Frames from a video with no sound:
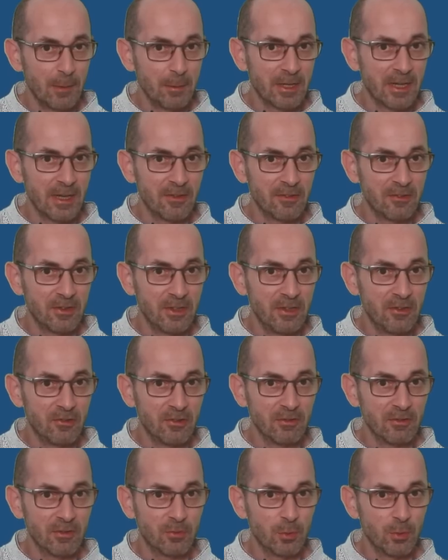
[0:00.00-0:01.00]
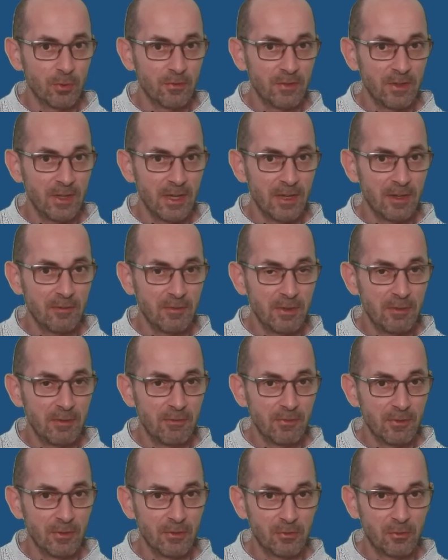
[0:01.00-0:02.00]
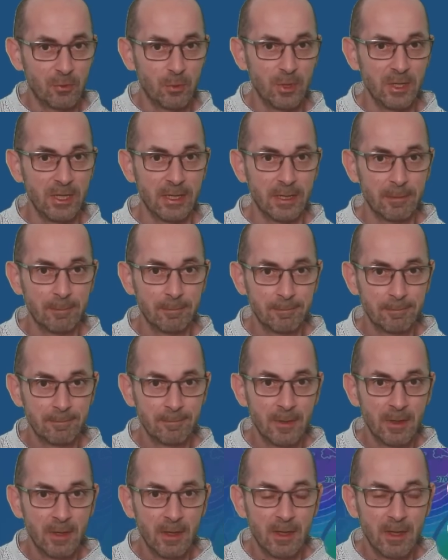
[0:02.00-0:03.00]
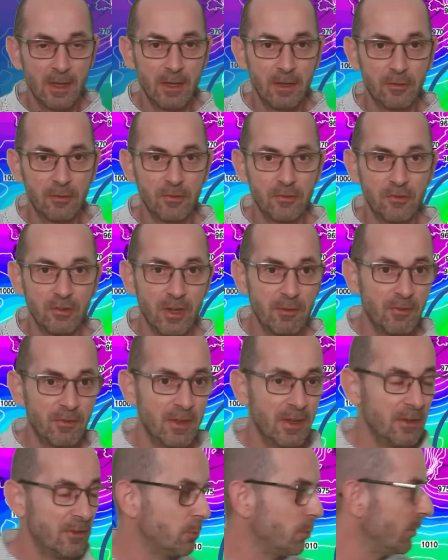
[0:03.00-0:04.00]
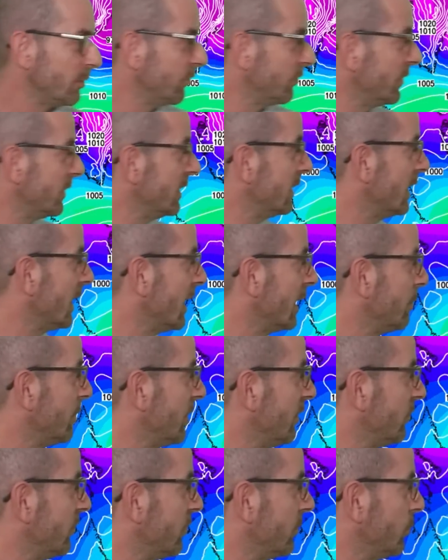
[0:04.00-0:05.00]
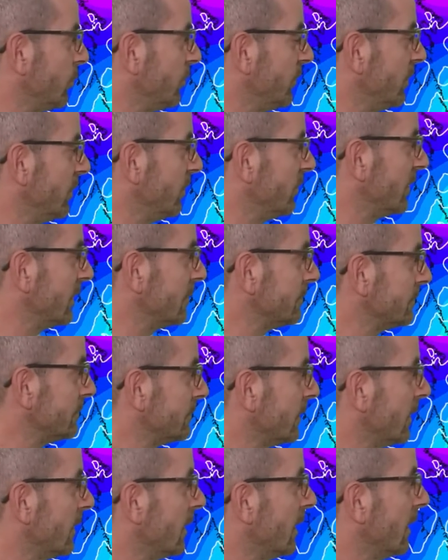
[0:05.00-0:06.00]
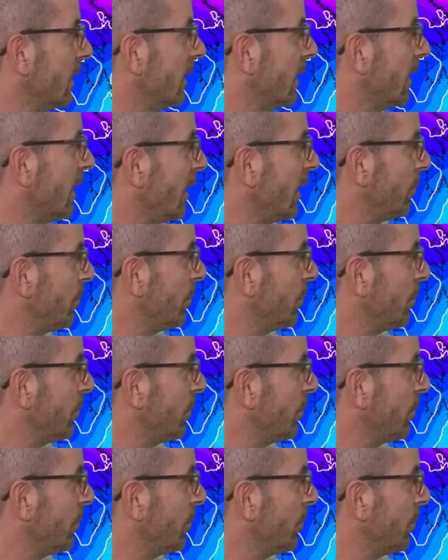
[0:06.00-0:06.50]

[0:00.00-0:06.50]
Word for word: against each other towards the end of the first week? Here's the G F S, which the animation was using. High